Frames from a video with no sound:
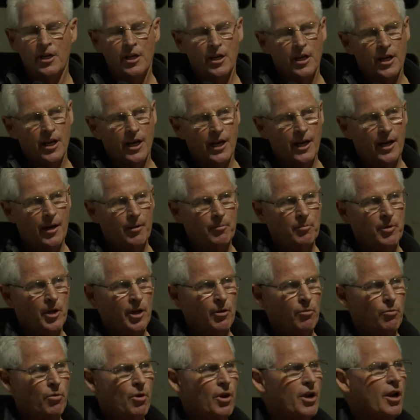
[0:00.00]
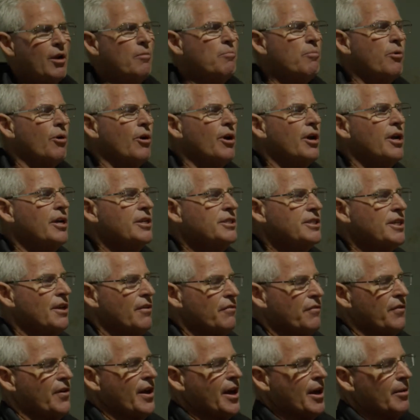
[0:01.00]
Our Rotto Breeze, our
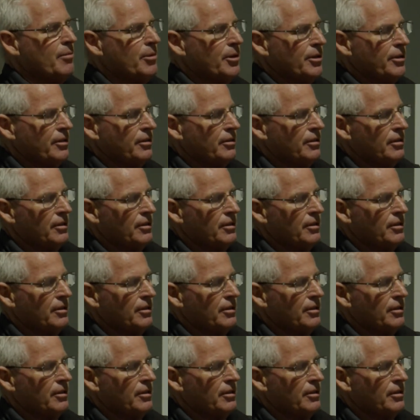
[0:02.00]
farmer